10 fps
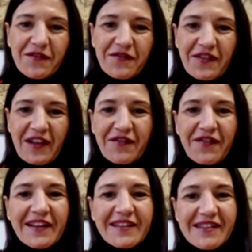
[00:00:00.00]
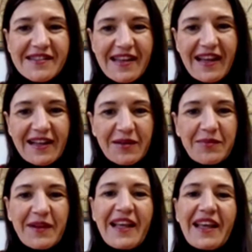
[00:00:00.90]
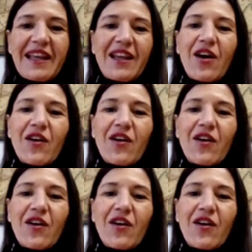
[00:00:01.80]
of a fin de siècle play,